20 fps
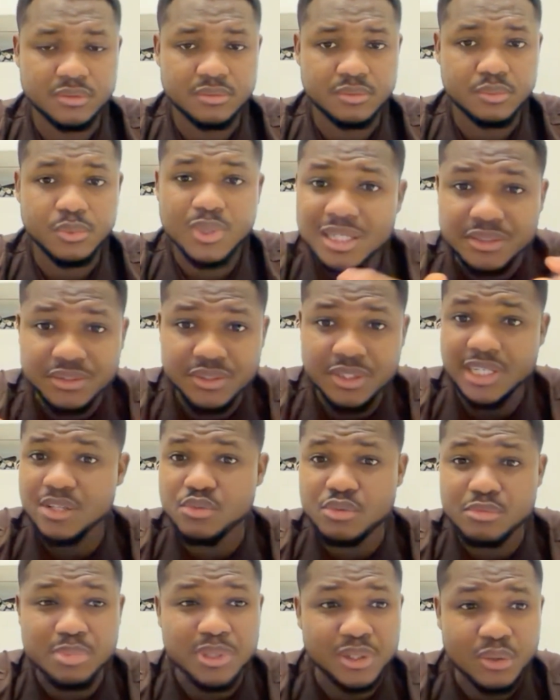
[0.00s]
We as
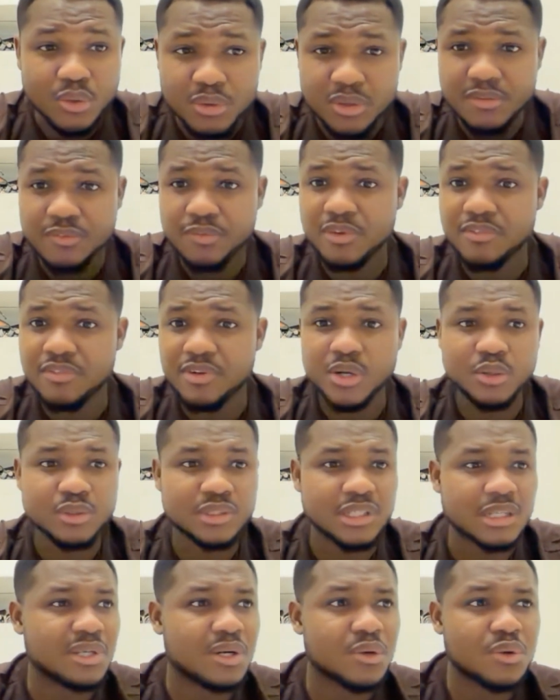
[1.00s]
traders, we've been longing for a very long
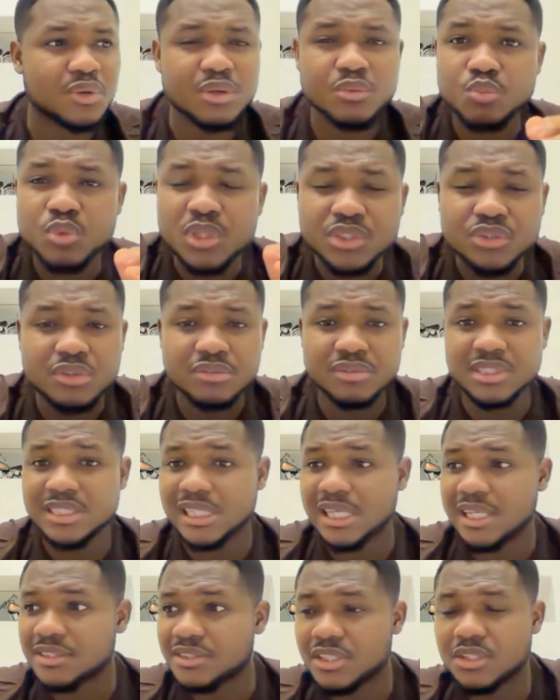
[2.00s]
time that, okay, which of
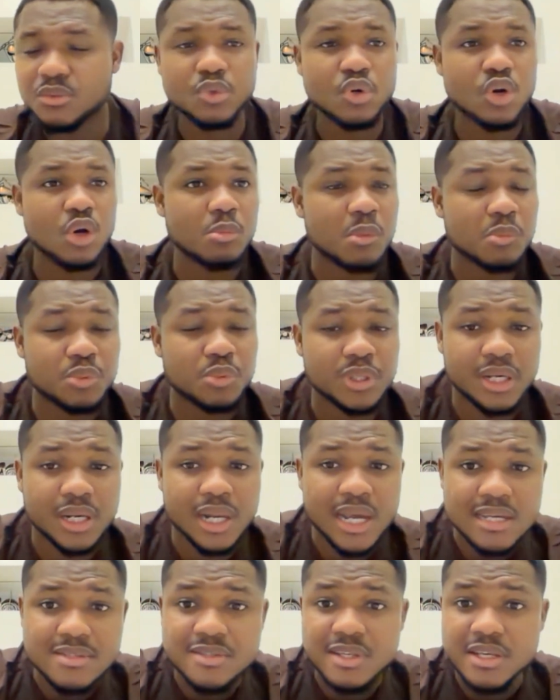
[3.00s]
these exchange will come up with a
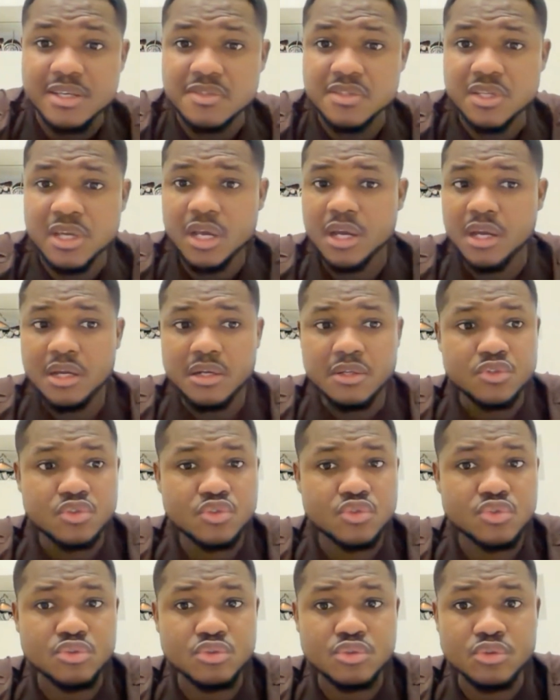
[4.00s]
license
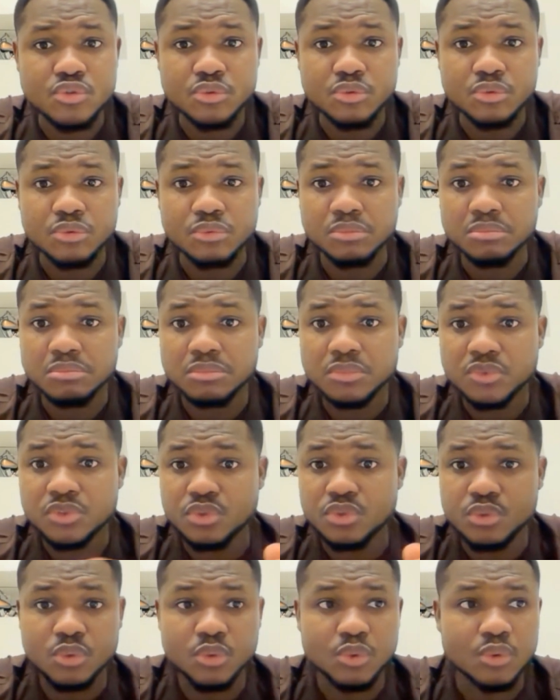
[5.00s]
to
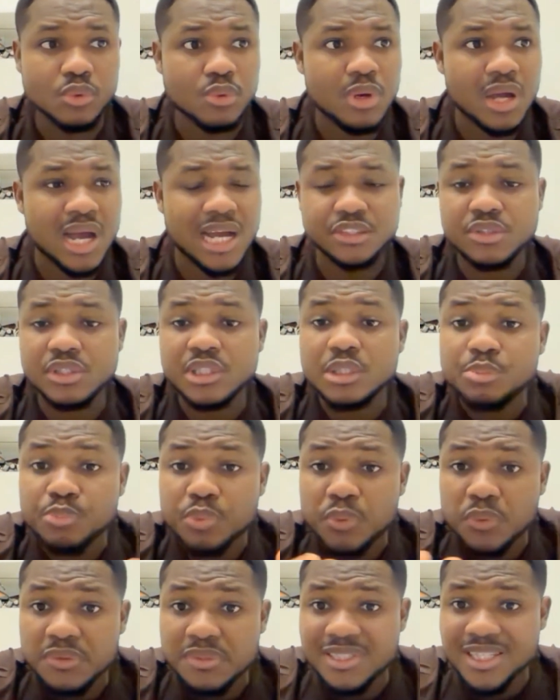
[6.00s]
actually
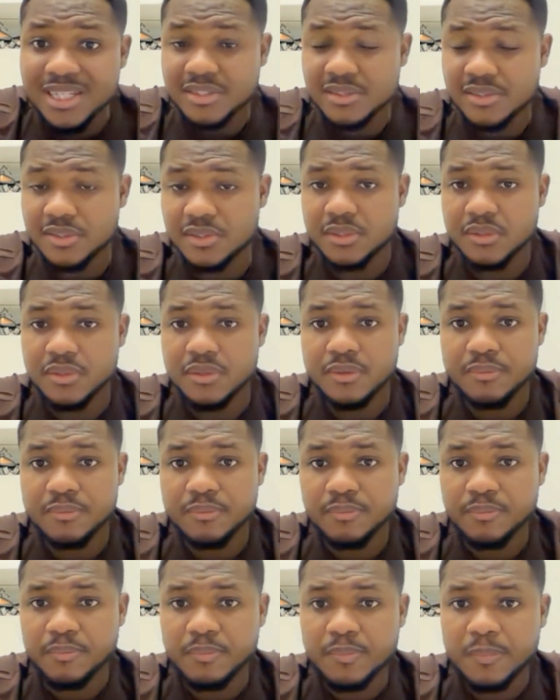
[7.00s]
protect
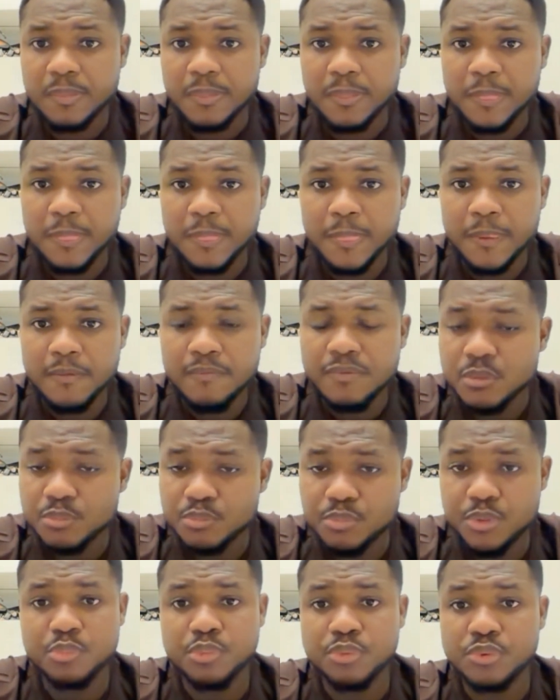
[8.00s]
the
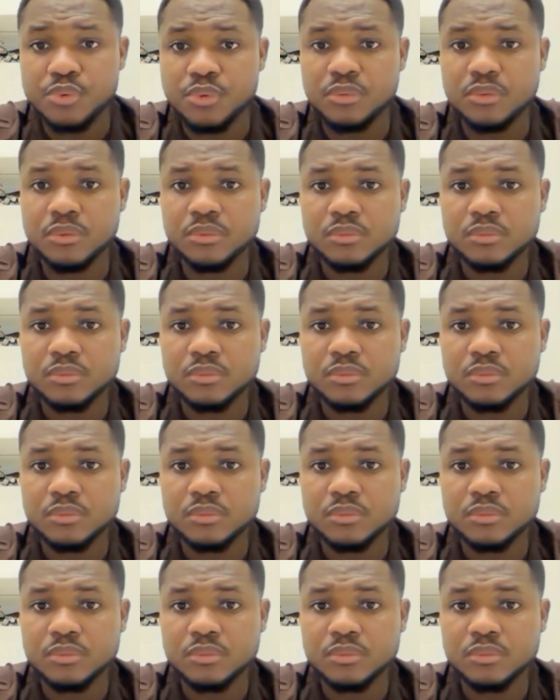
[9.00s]
people?